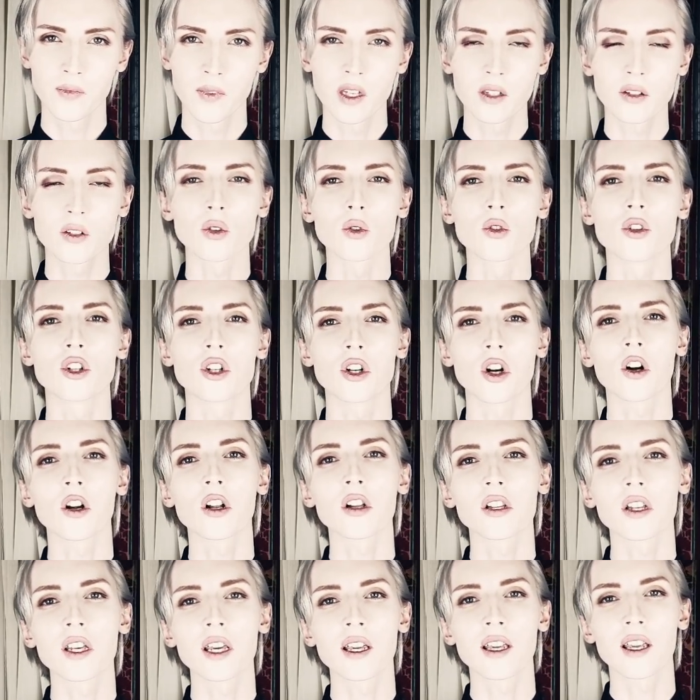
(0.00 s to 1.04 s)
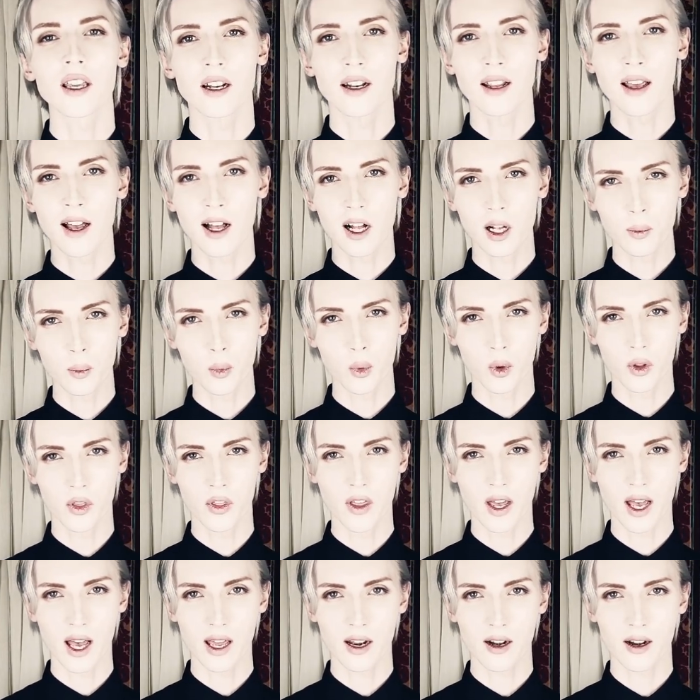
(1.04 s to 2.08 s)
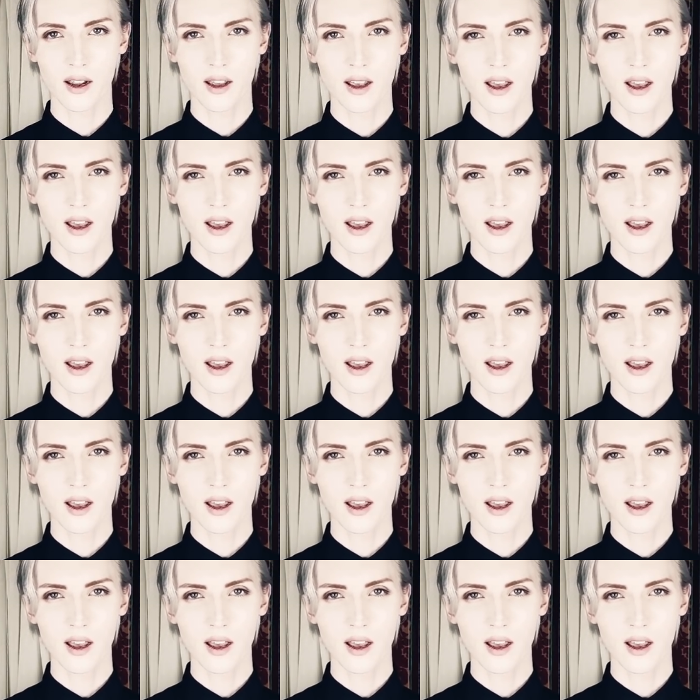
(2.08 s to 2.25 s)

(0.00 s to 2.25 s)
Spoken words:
So journaling can help with that.